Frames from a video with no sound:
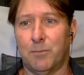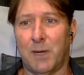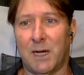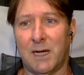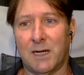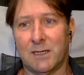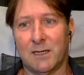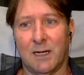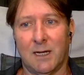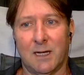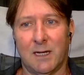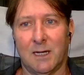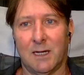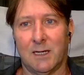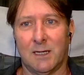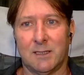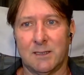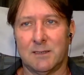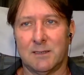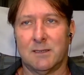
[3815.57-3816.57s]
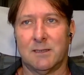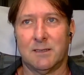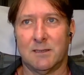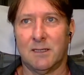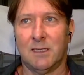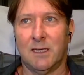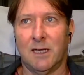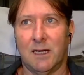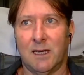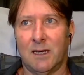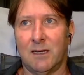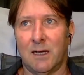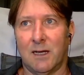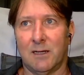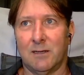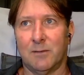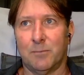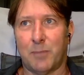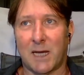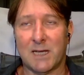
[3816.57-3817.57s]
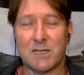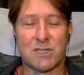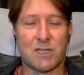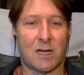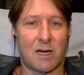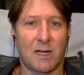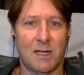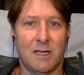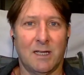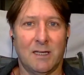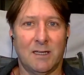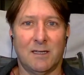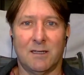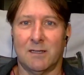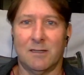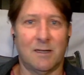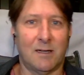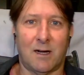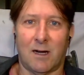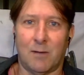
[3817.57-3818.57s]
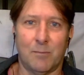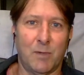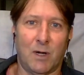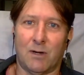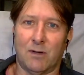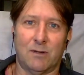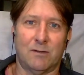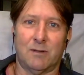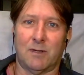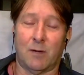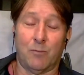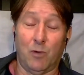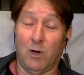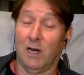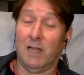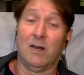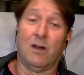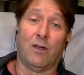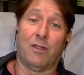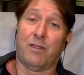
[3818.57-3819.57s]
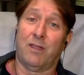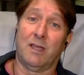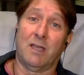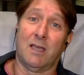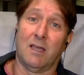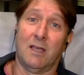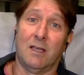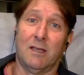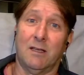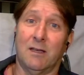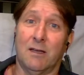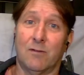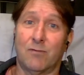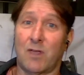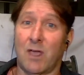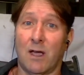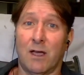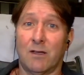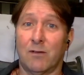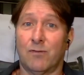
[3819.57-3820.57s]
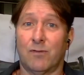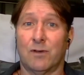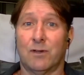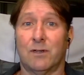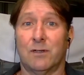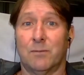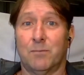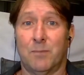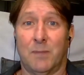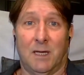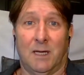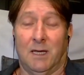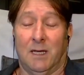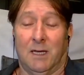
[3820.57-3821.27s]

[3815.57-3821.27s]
But yeah, basically I'm really not thinking of going for